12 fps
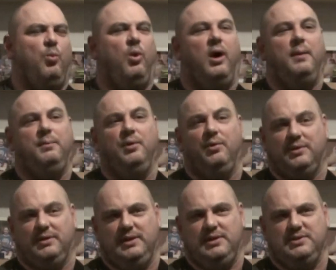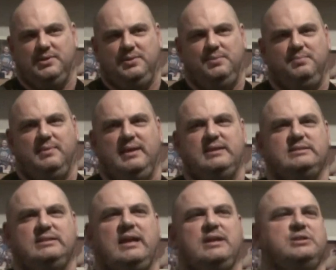what I'm not going to do is
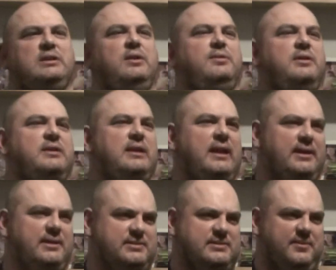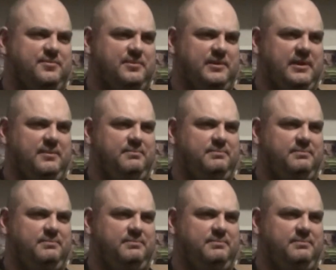lash a load of delay and stuff on it.